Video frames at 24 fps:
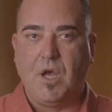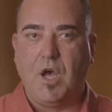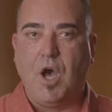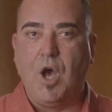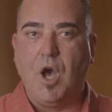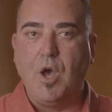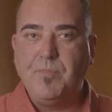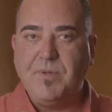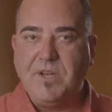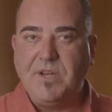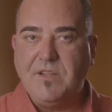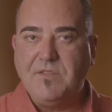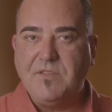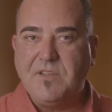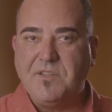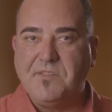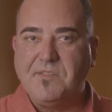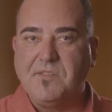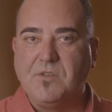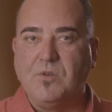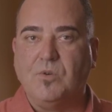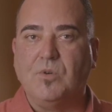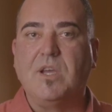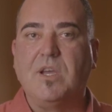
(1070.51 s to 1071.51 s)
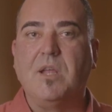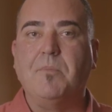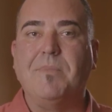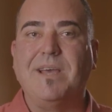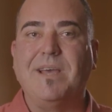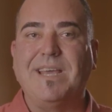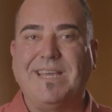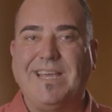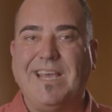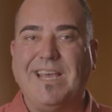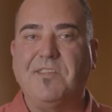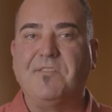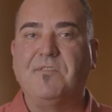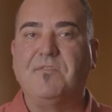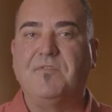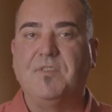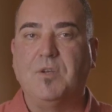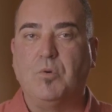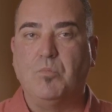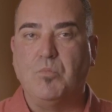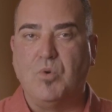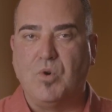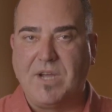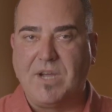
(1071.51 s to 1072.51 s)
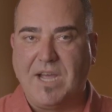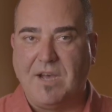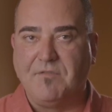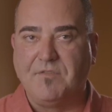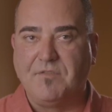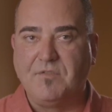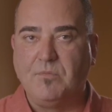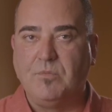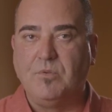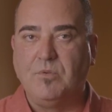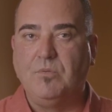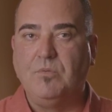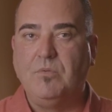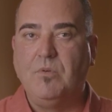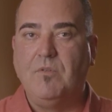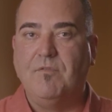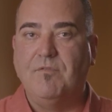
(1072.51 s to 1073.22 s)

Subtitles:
Opening this door can make guests feel more comfortable